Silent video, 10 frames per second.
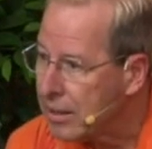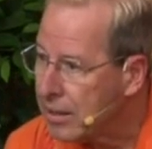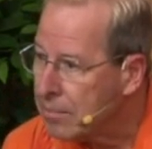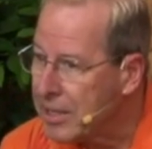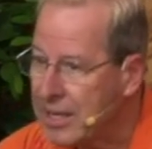
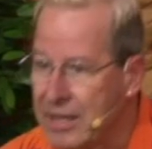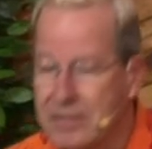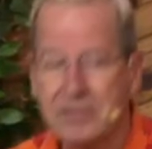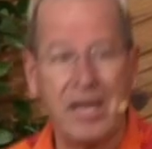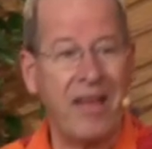because
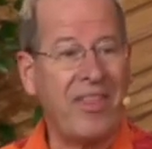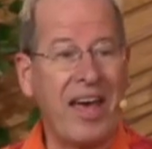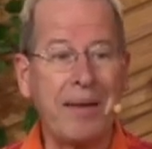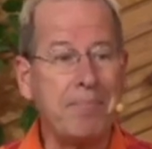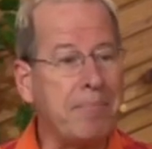that
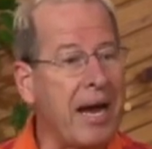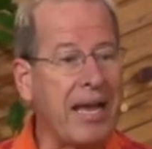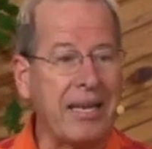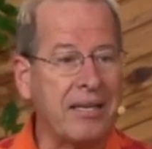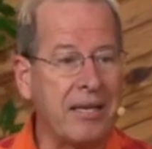
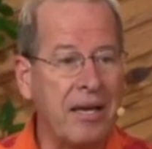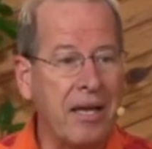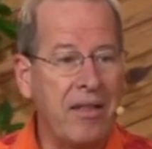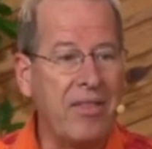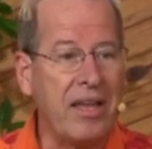might
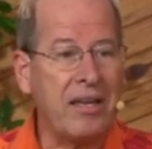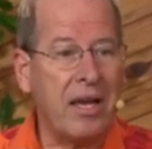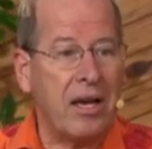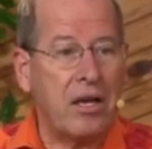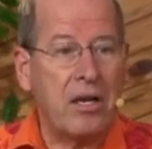that
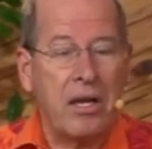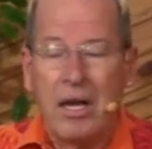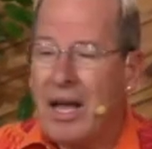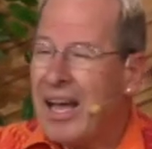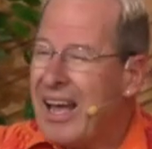
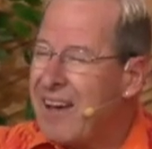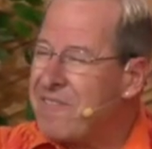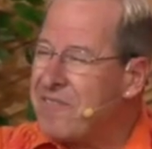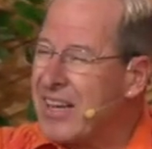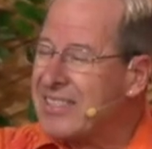
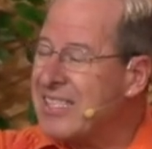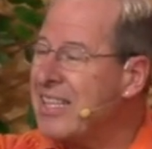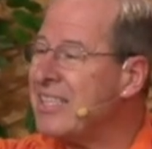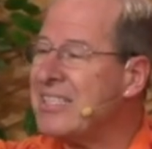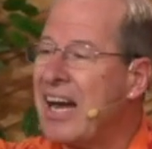affects the
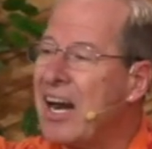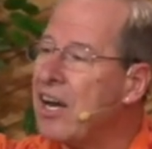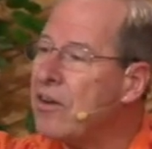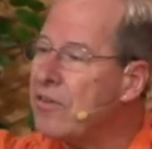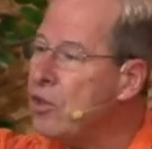
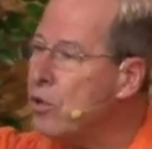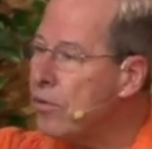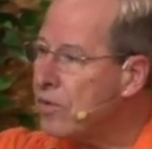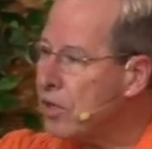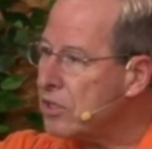entire
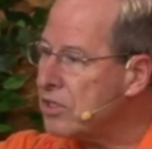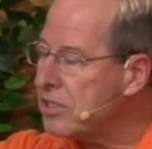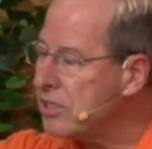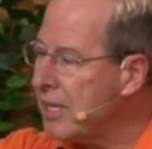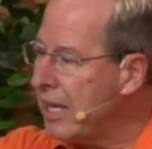universe
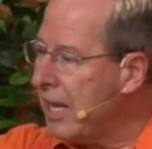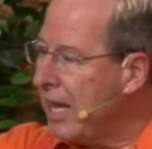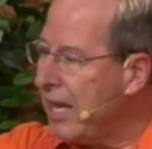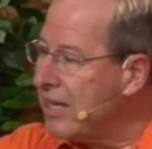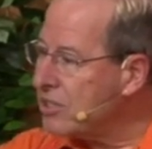
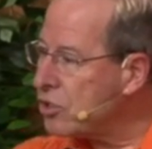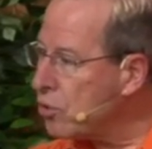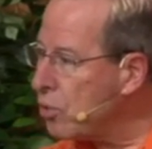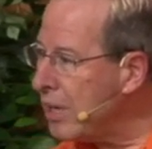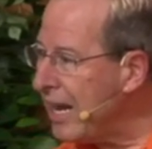and has
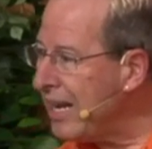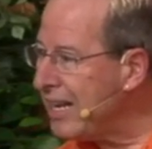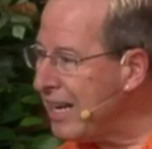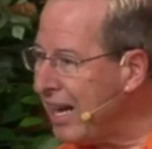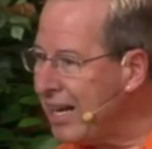created
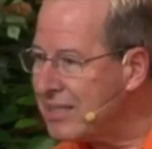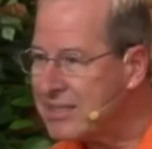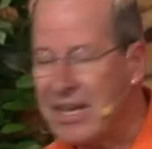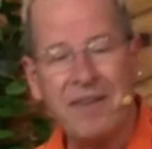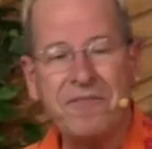us
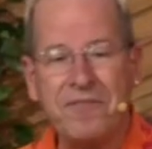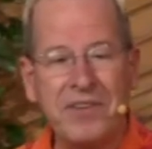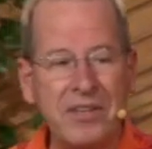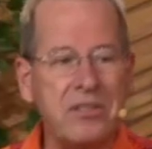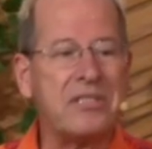and
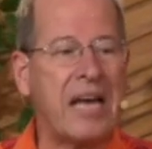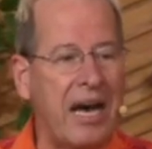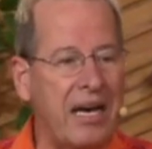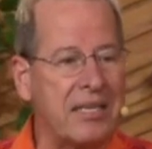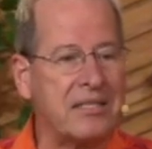fills
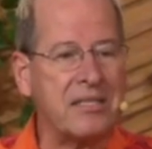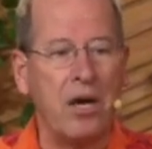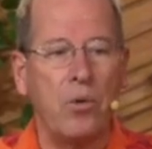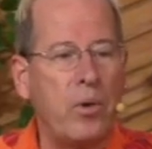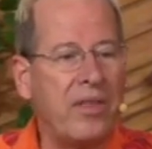us
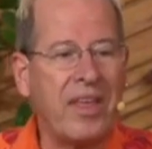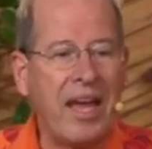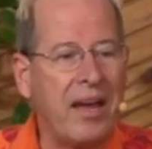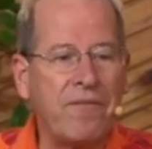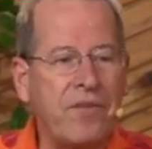with
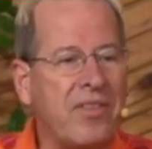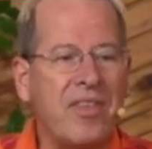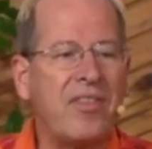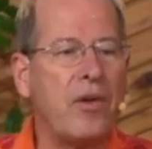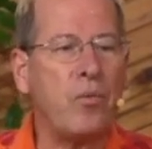
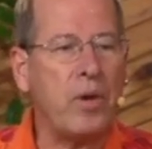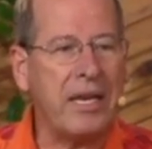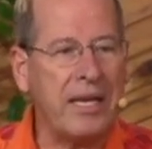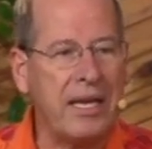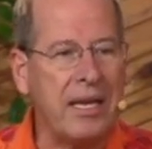everything that we
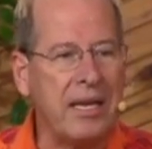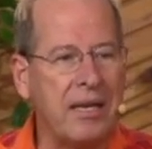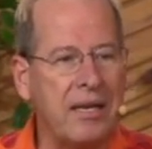need